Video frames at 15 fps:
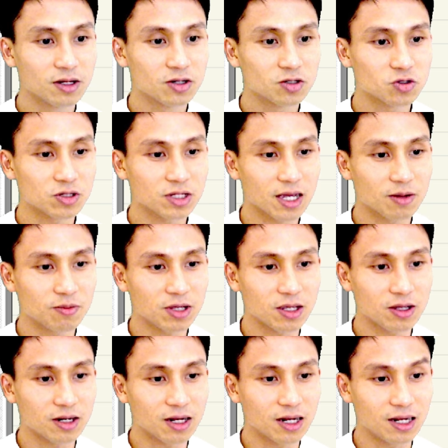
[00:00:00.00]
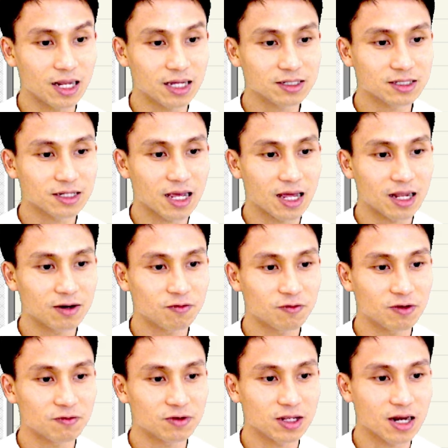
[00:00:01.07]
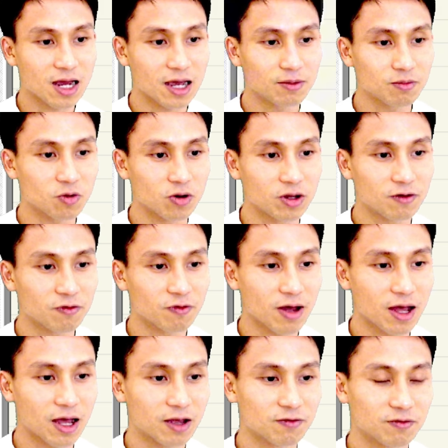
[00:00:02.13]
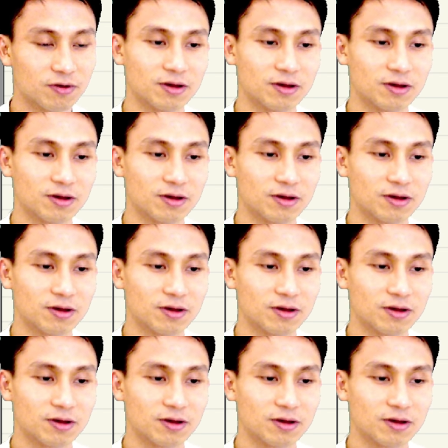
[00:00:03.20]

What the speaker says: so it gotta be less than 59.5.